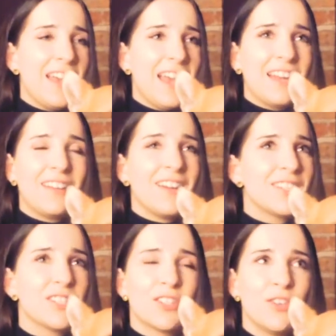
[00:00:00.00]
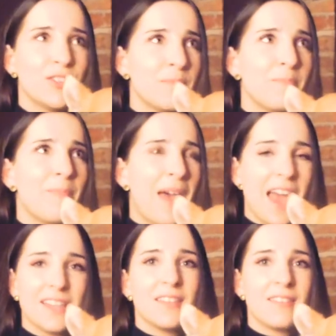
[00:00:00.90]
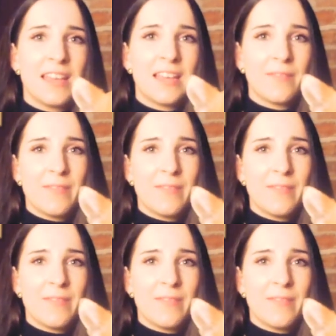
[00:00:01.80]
and I just couldn't bear to think of